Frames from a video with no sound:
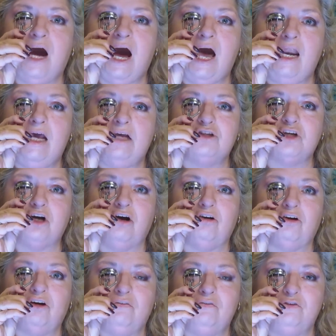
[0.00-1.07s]
eyelash
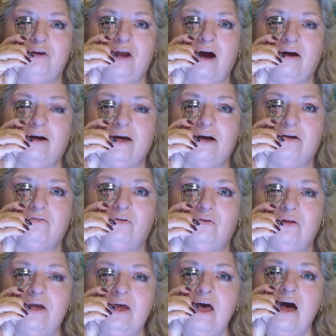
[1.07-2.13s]
curler if you're not careful
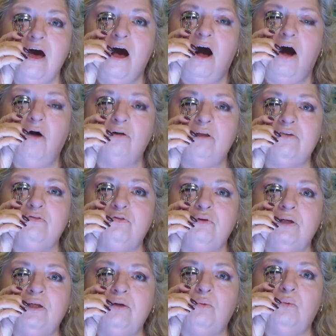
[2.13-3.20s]
hold it for
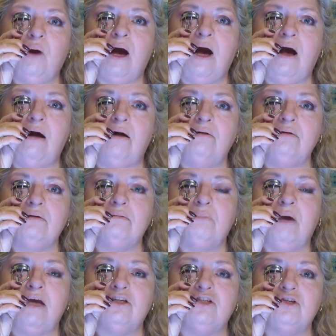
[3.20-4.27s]
a little while
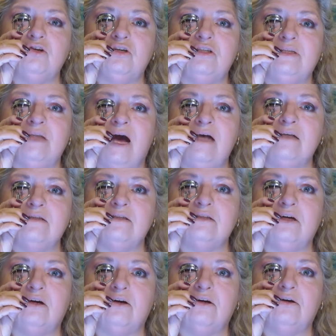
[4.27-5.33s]
make sure it's nice and
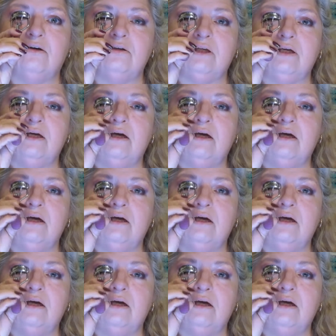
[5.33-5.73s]
curled